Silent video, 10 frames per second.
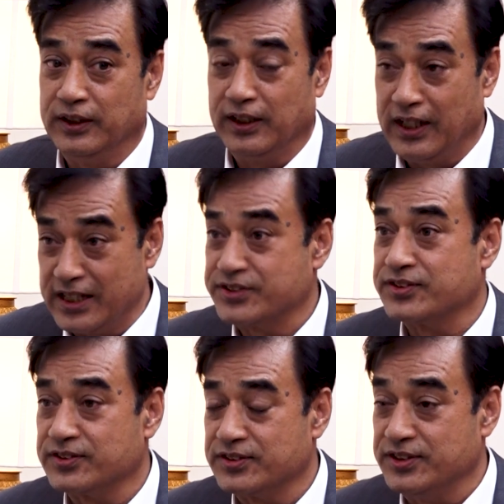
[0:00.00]

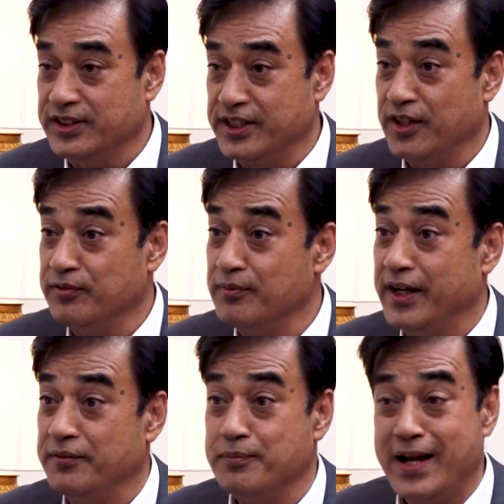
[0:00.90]
last children of
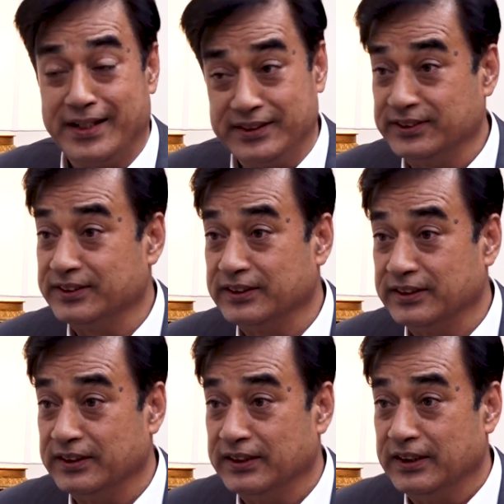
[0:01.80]
my parents,
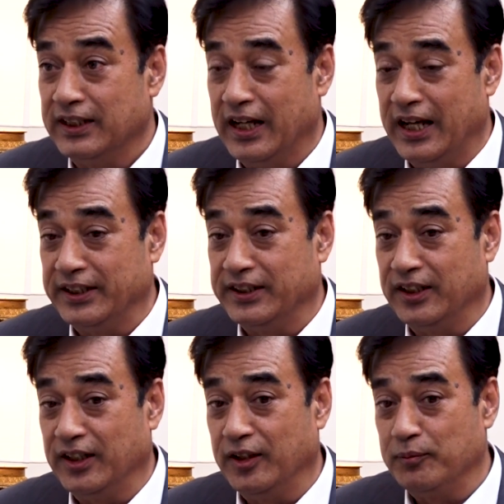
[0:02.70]
and
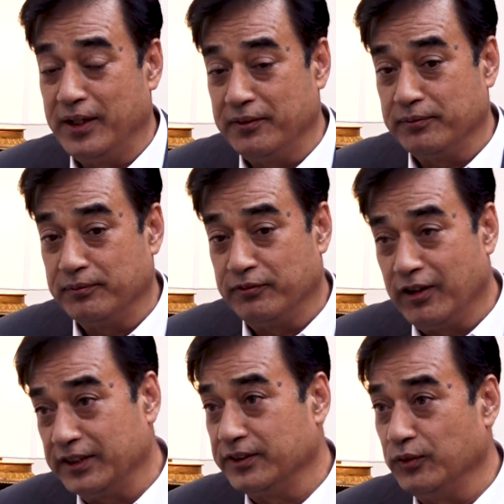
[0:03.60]
my
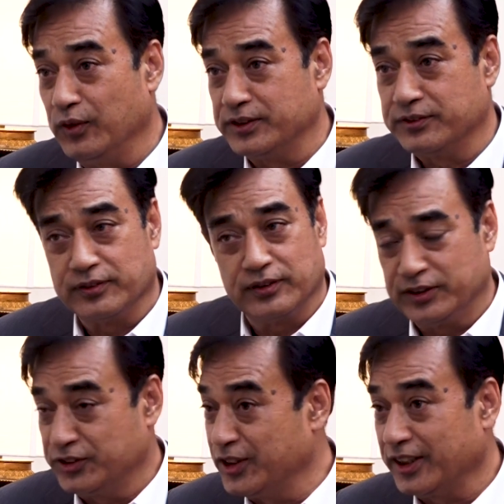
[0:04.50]
father was
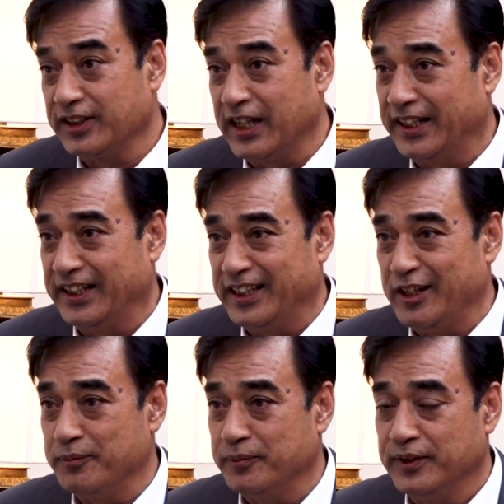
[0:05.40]
sick at that
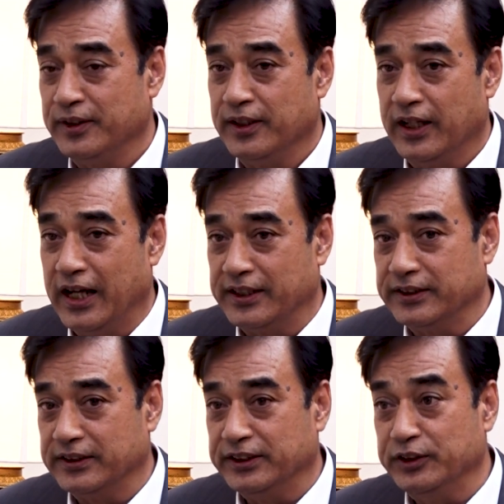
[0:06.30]
time, and
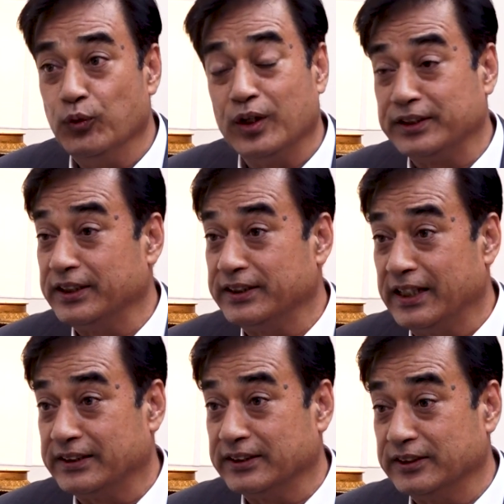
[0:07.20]
he wanted
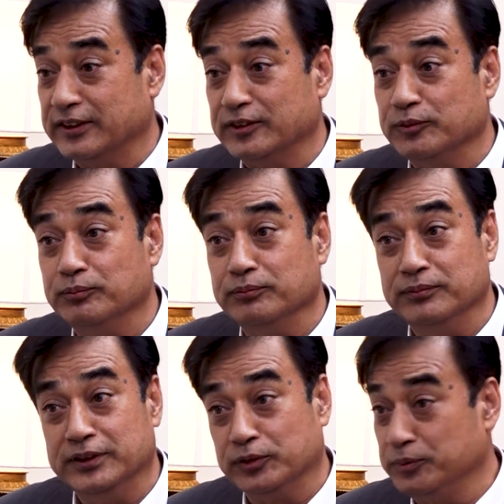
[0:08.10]
that
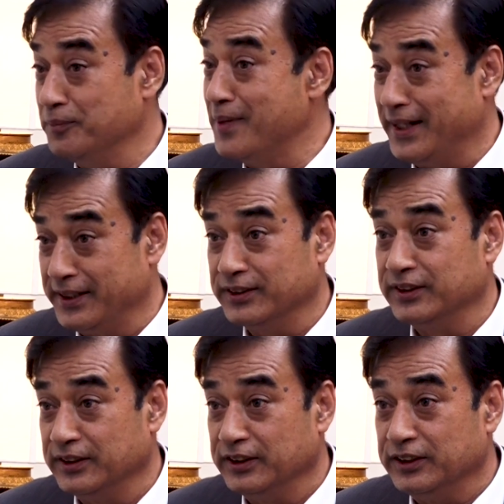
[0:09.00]
me to be married.
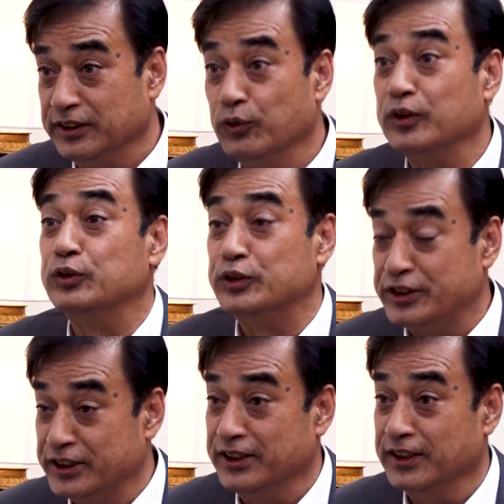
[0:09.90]
He wanted to
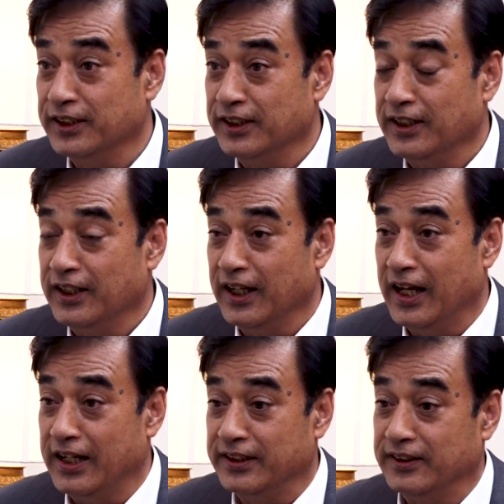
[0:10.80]
see,
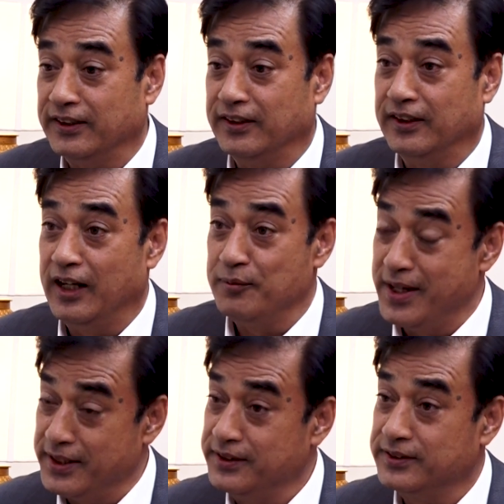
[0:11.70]
and I
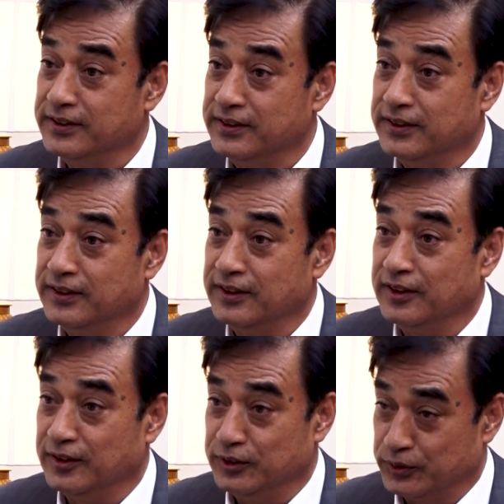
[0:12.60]
married
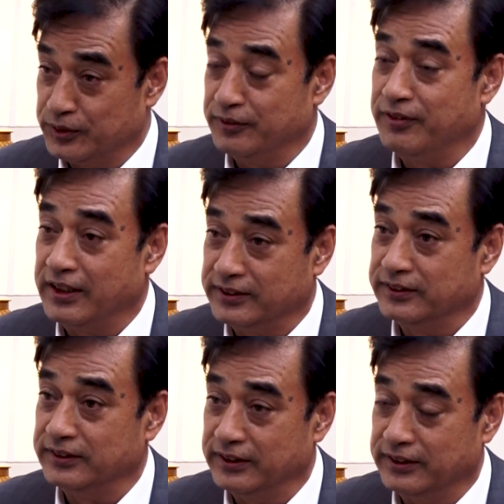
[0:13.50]
due to the father,